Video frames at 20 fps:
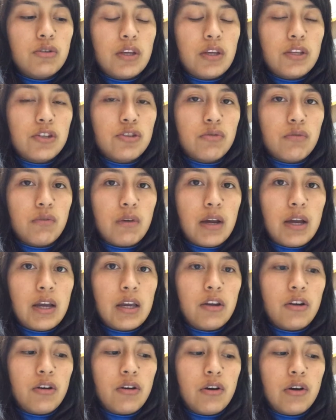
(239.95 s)
hitch a
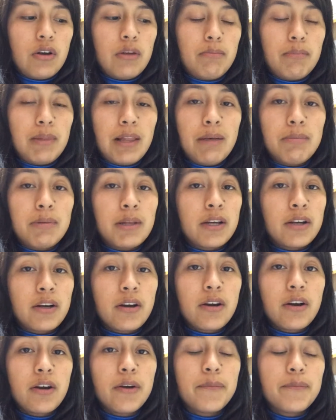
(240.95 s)
ride on
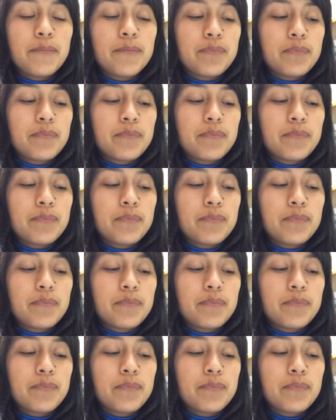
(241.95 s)
BlaBlaCar,